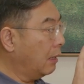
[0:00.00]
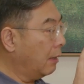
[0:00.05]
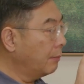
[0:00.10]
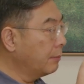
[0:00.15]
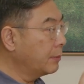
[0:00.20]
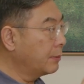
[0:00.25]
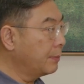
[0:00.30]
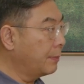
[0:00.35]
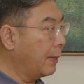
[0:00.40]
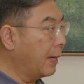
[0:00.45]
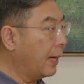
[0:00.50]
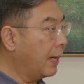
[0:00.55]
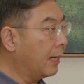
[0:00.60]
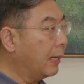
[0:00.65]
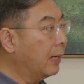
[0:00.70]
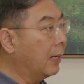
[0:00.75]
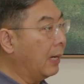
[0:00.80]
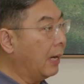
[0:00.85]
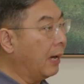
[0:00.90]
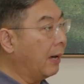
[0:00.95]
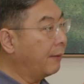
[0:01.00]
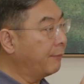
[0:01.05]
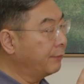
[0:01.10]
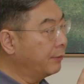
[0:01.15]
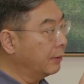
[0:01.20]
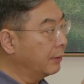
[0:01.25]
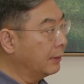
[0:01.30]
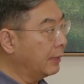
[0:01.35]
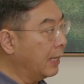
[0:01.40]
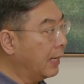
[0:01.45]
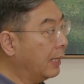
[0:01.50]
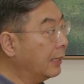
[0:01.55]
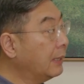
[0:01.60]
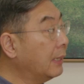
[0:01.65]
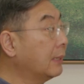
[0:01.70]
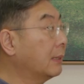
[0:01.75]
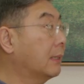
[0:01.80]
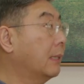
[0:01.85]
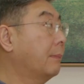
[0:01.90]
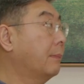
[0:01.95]
comes back after that,
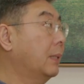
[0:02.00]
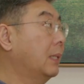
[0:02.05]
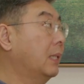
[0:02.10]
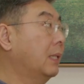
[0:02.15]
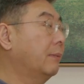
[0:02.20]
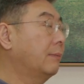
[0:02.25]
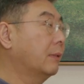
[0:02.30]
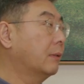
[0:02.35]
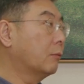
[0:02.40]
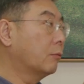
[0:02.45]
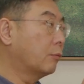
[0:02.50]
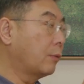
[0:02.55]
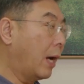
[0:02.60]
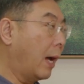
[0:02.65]
and they believe in